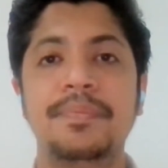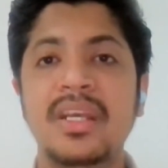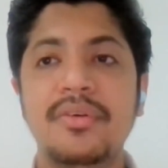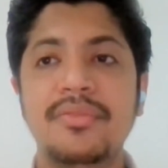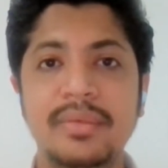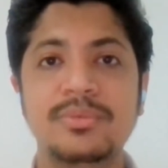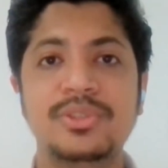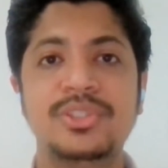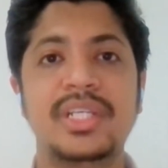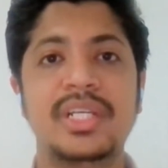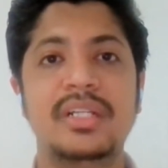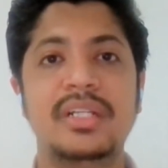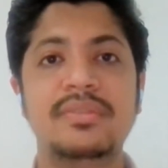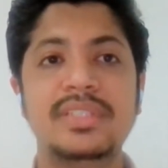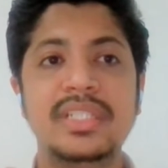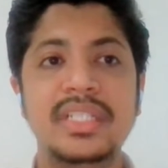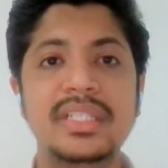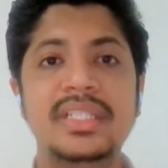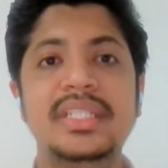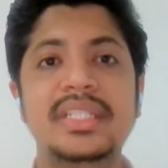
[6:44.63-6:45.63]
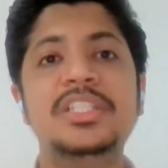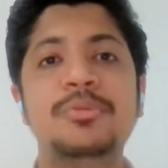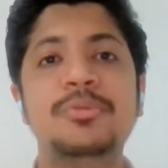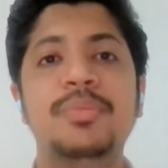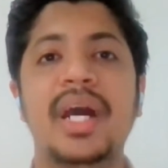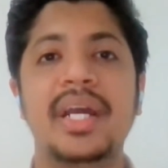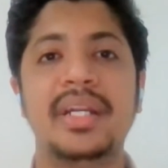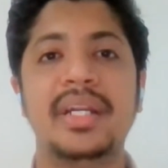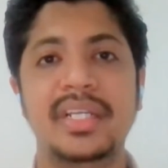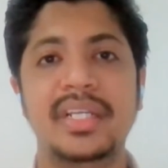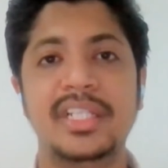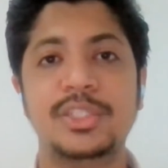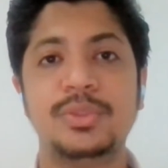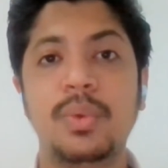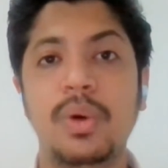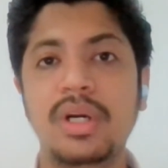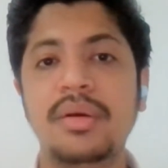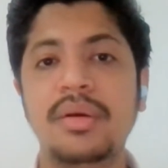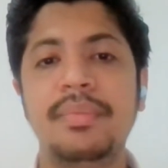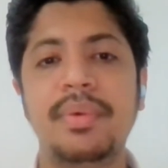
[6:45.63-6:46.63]
find themselves in these
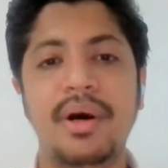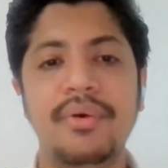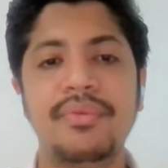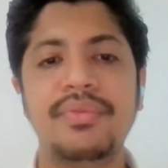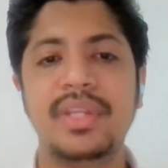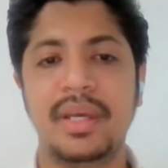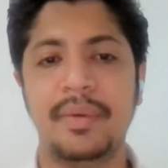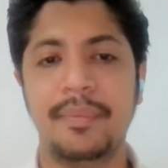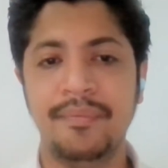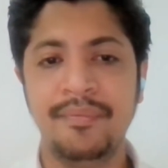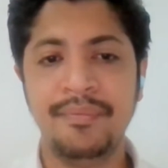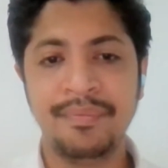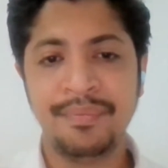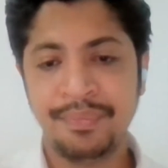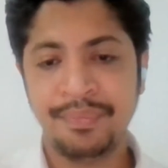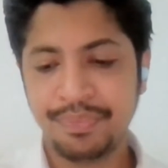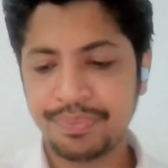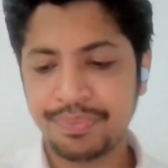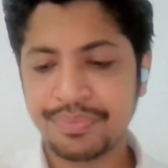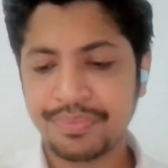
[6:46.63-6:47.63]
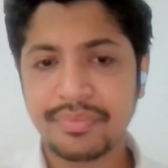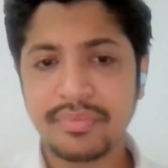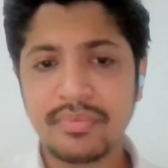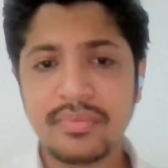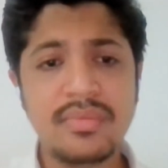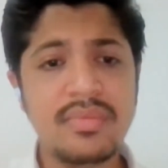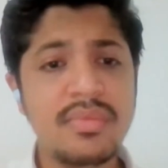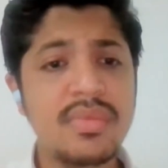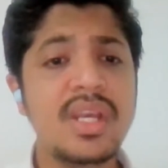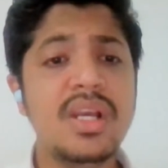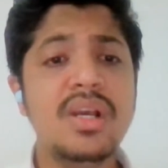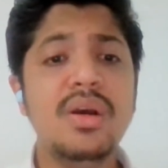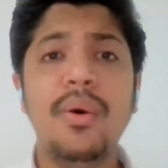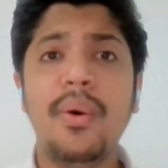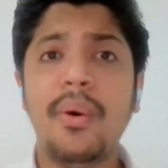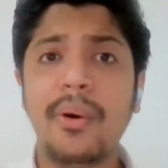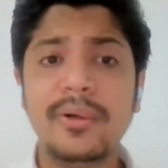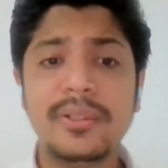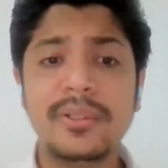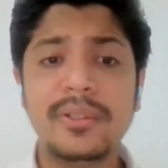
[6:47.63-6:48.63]
binaries? What about them?
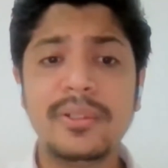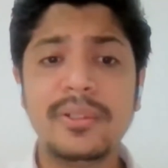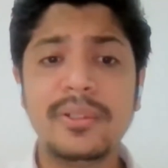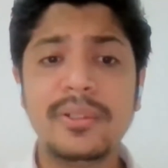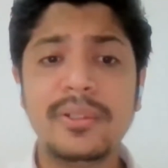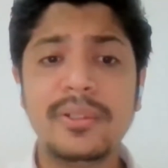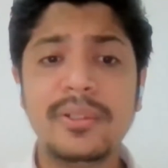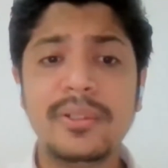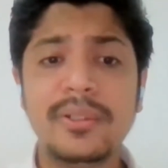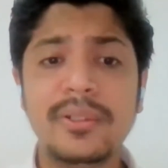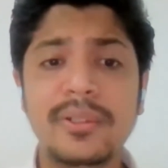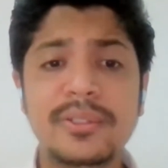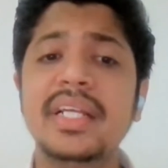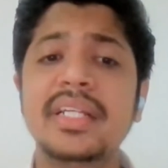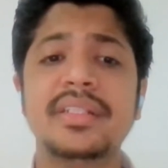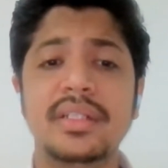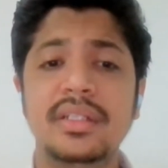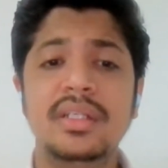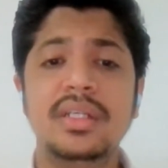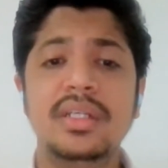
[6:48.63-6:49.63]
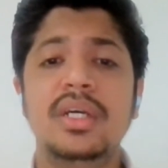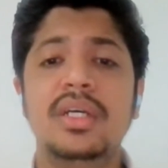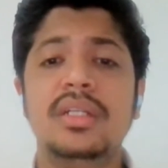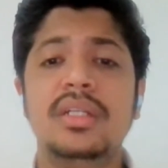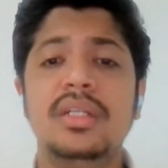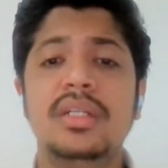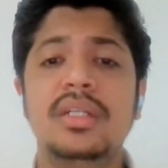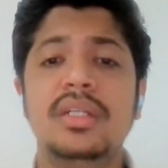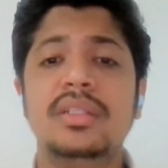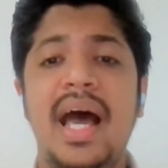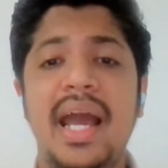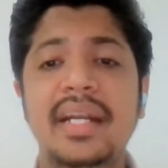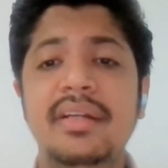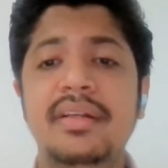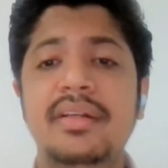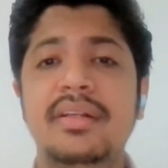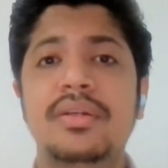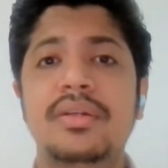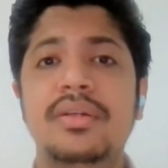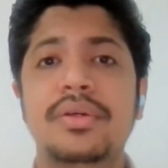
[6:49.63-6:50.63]
Also, that the
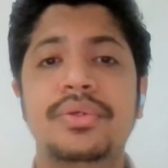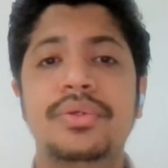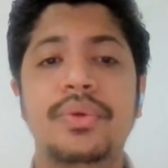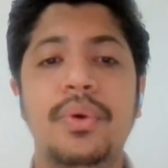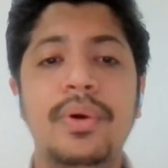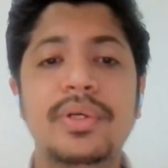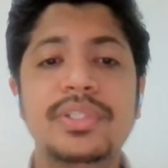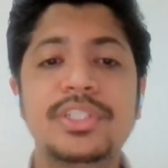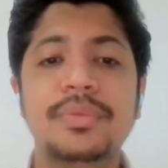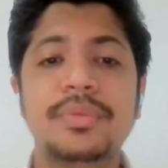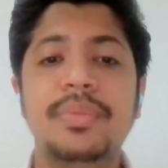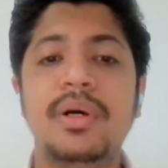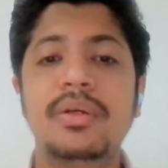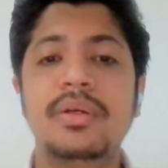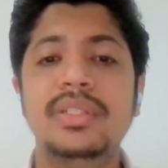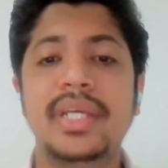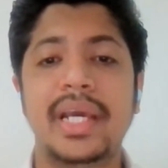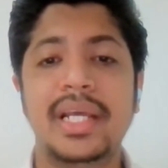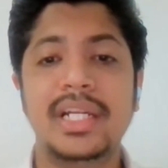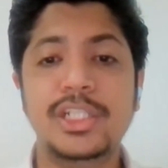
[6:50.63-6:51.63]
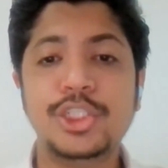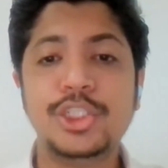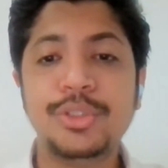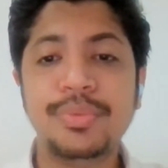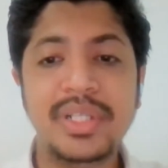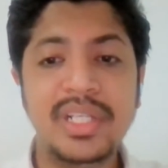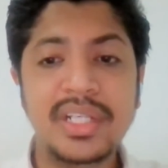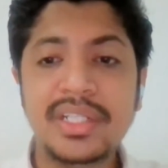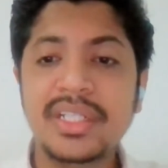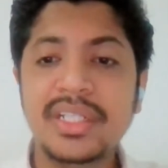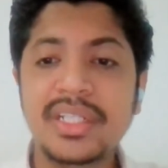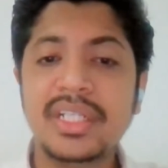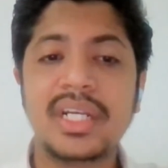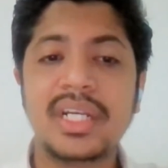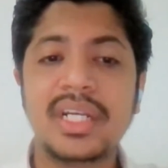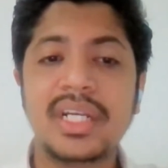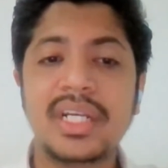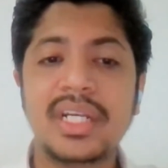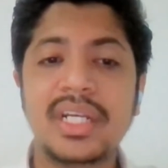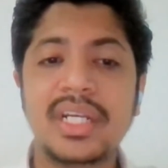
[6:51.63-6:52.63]
act talks about the
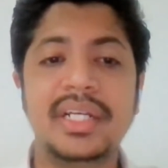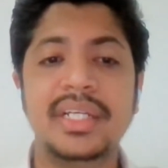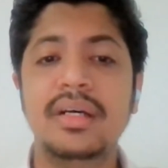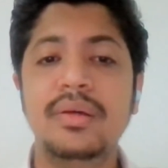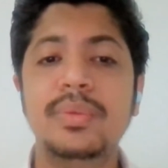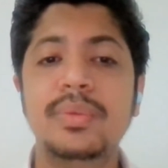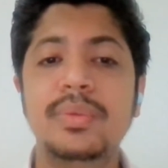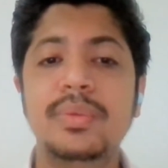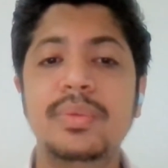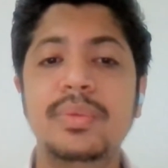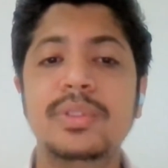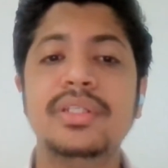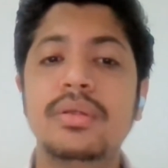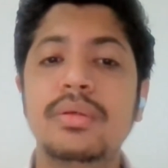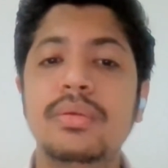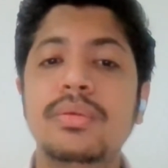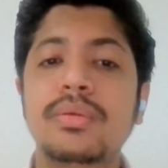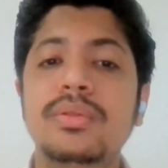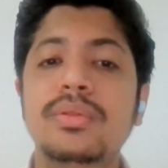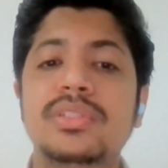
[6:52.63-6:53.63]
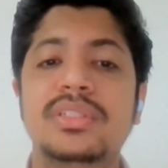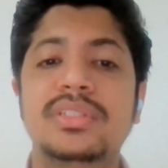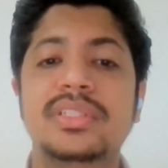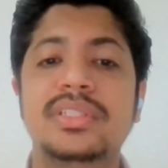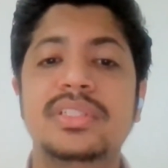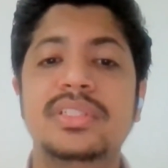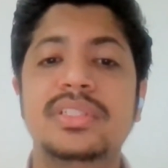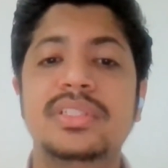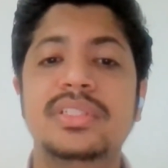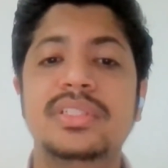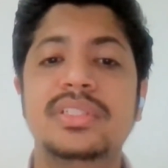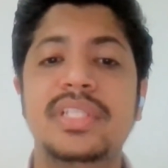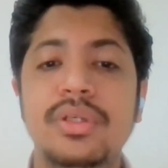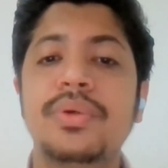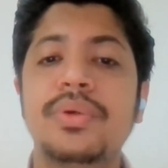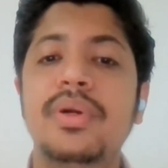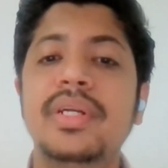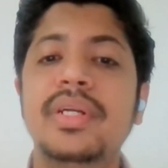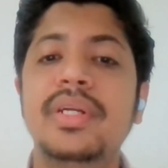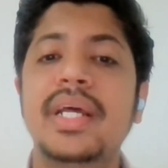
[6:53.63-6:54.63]
eligibility criteria, which includes
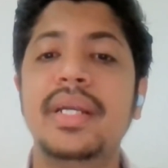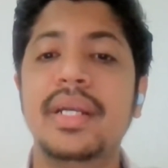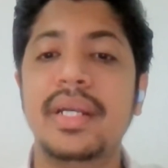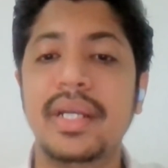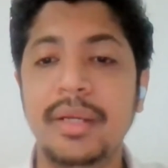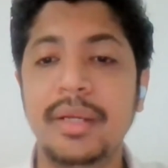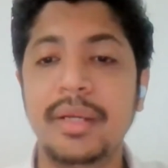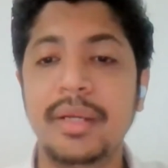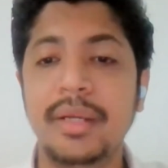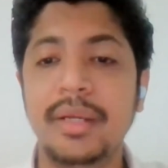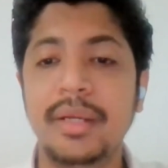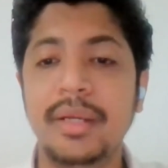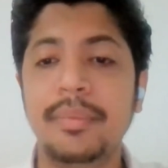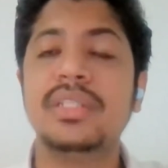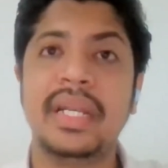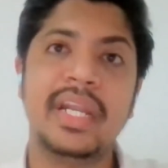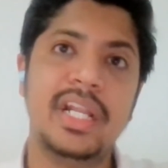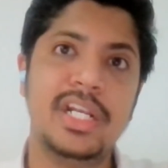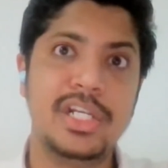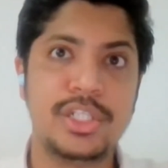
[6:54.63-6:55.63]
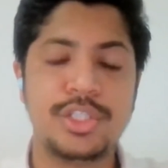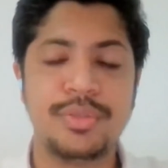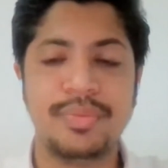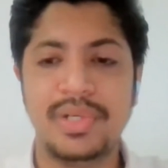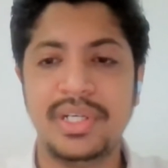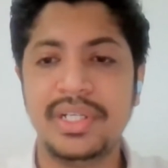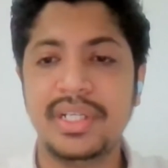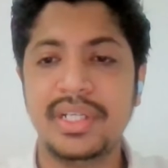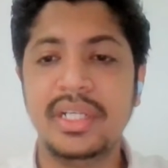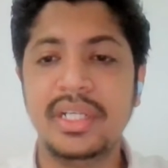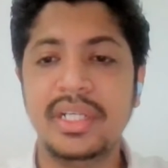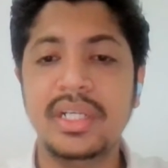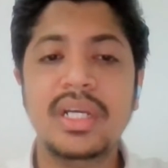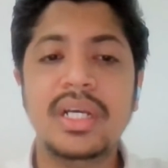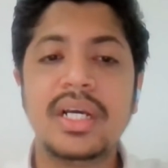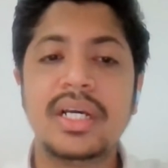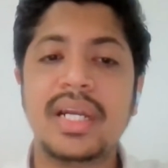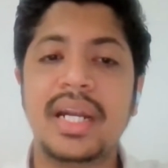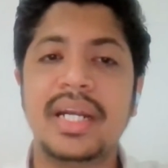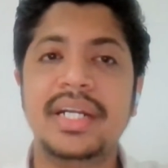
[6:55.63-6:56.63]
sexual assault and rape as an
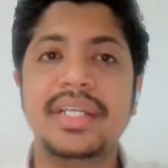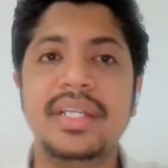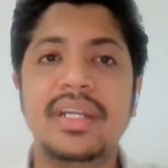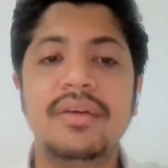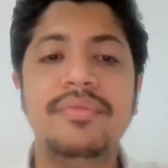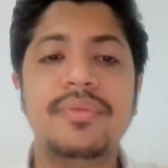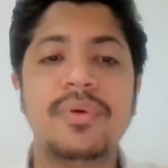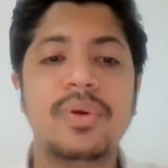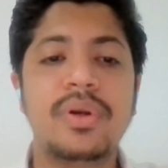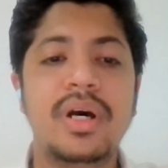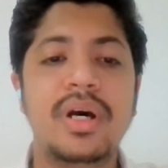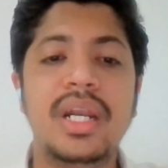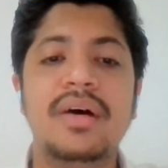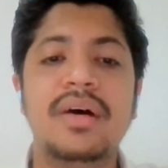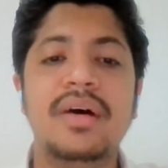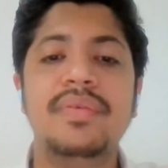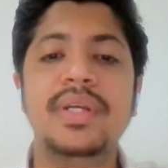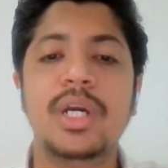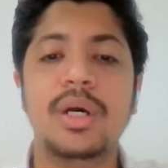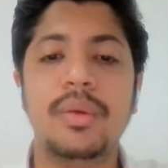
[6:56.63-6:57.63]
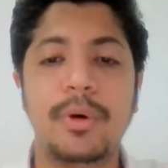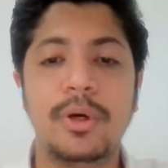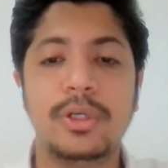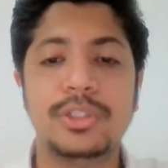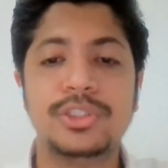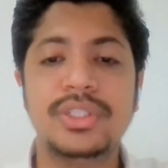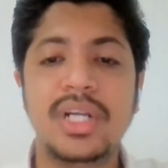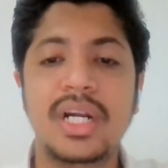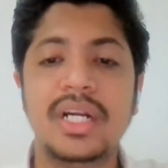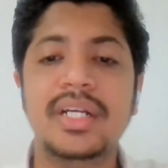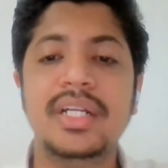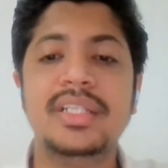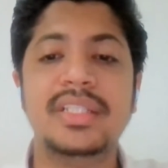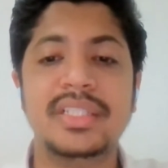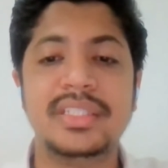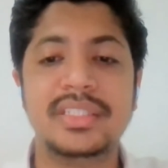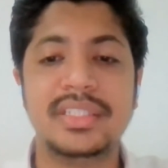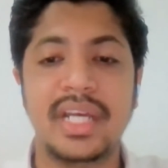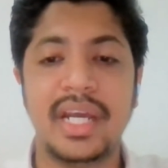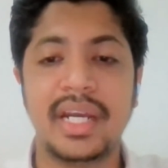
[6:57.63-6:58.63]
eligibility criteria for allowing
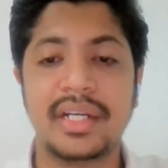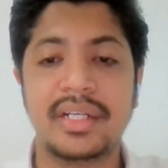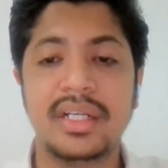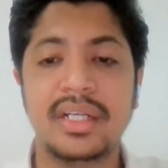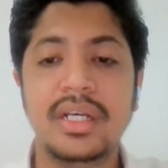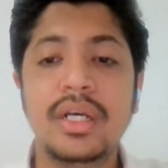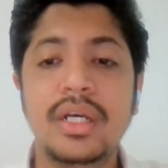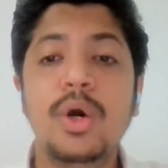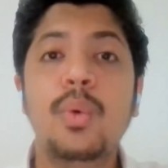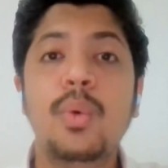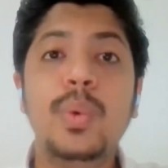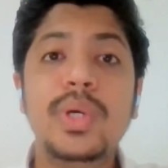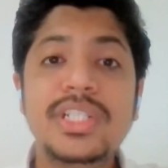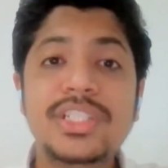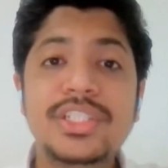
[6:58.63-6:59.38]
abortion under this act,